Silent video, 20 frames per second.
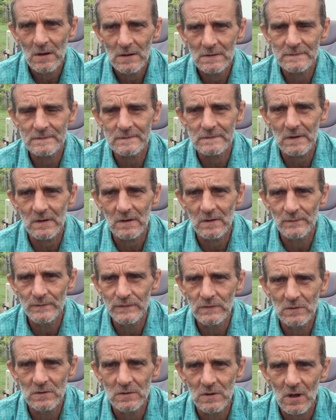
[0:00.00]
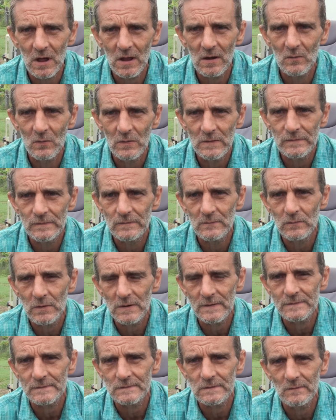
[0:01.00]
instead of unite with the
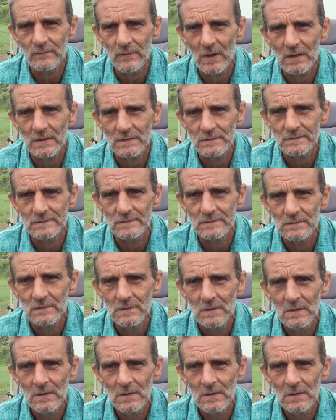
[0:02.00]
rest of us,